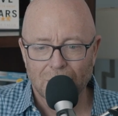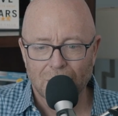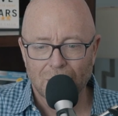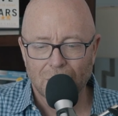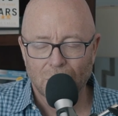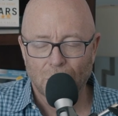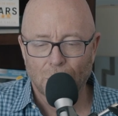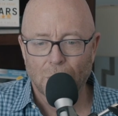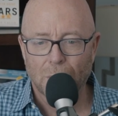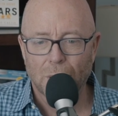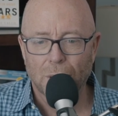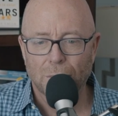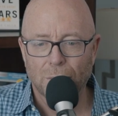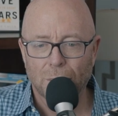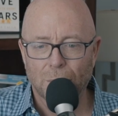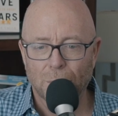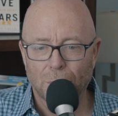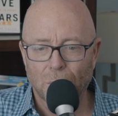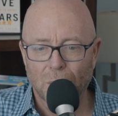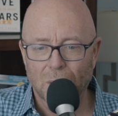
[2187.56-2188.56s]
One of
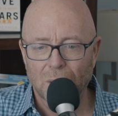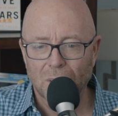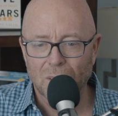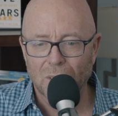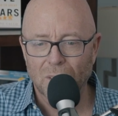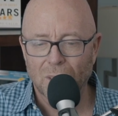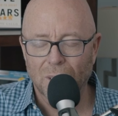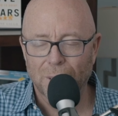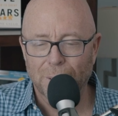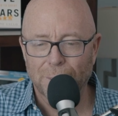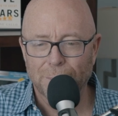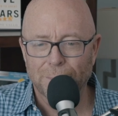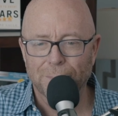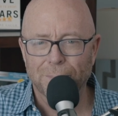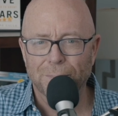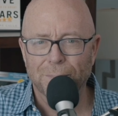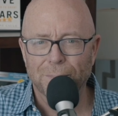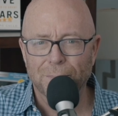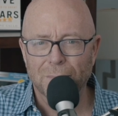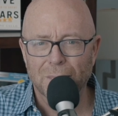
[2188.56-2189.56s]
them was
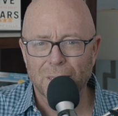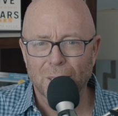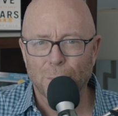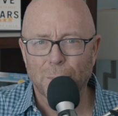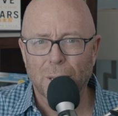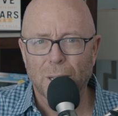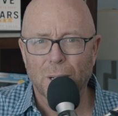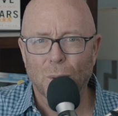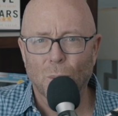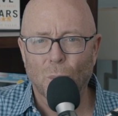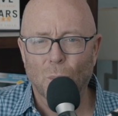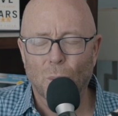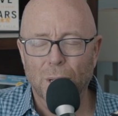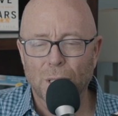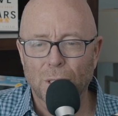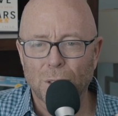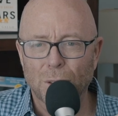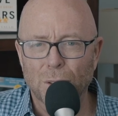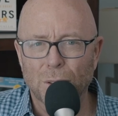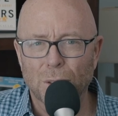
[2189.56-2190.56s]
um, no matter
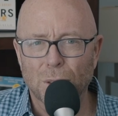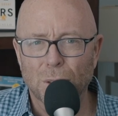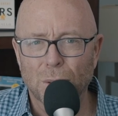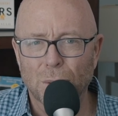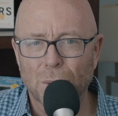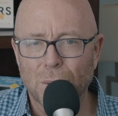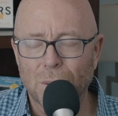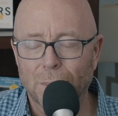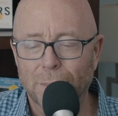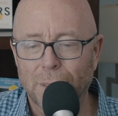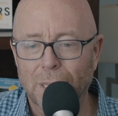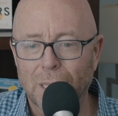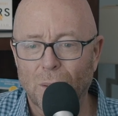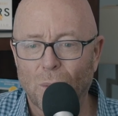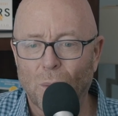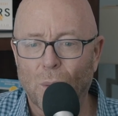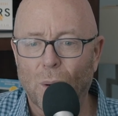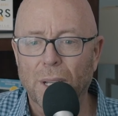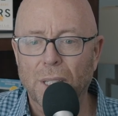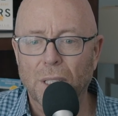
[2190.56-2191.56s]
what you do, no matter
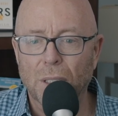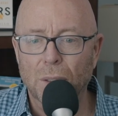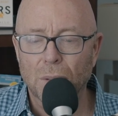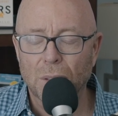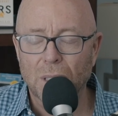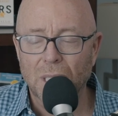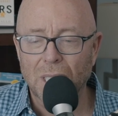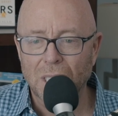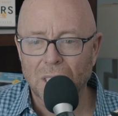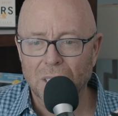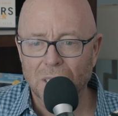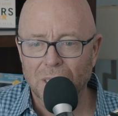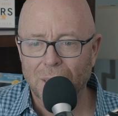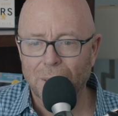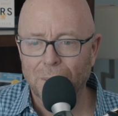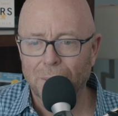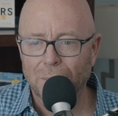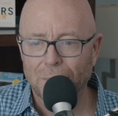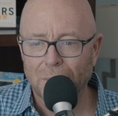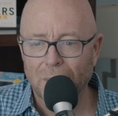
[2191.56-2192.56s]
what you teach
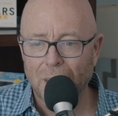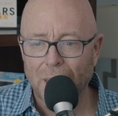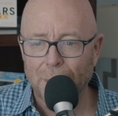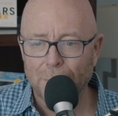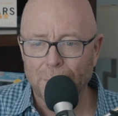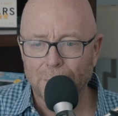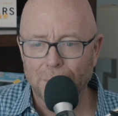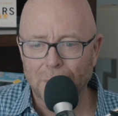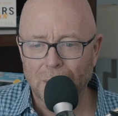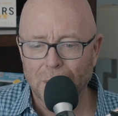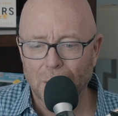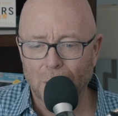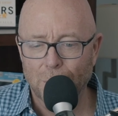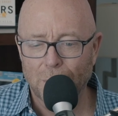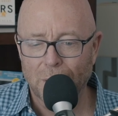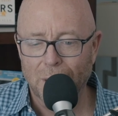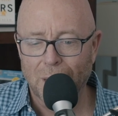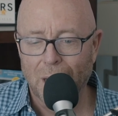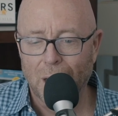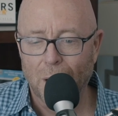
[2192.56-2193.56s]
them, them, and no
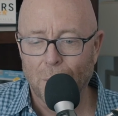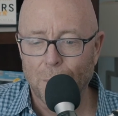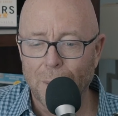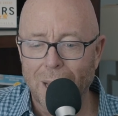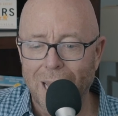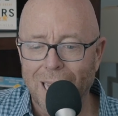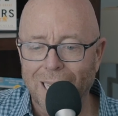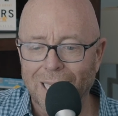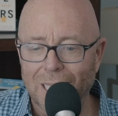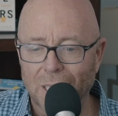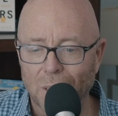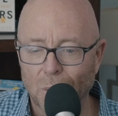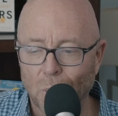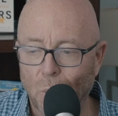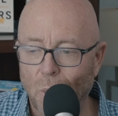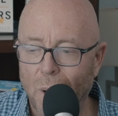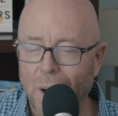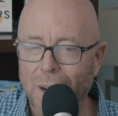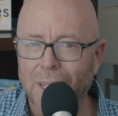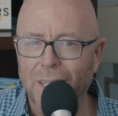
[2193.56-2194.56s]
matter how badly you
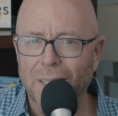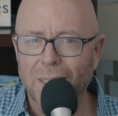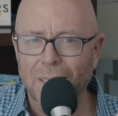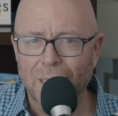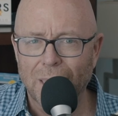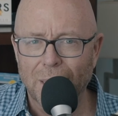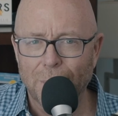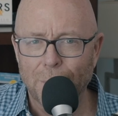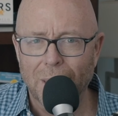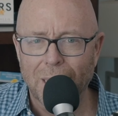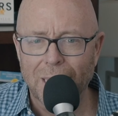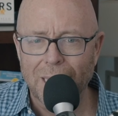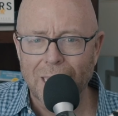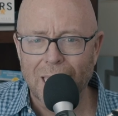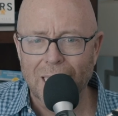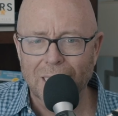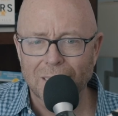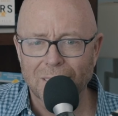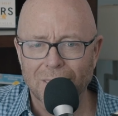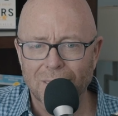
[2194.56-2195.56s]
want it, they may
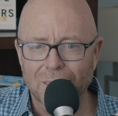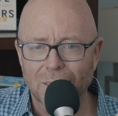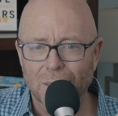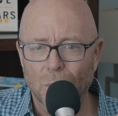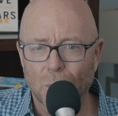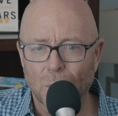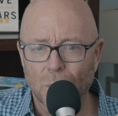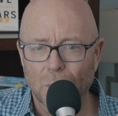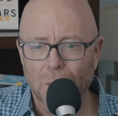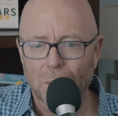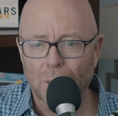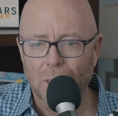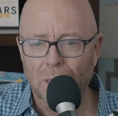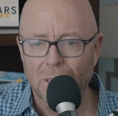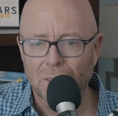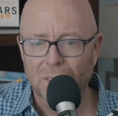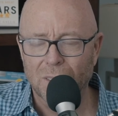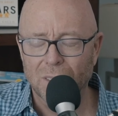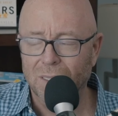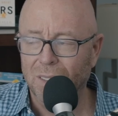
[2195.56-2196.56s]
not still
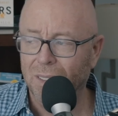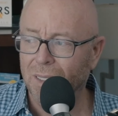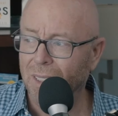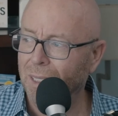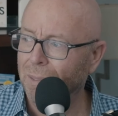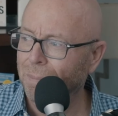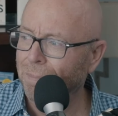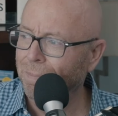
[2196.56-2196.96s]
uh, succeed.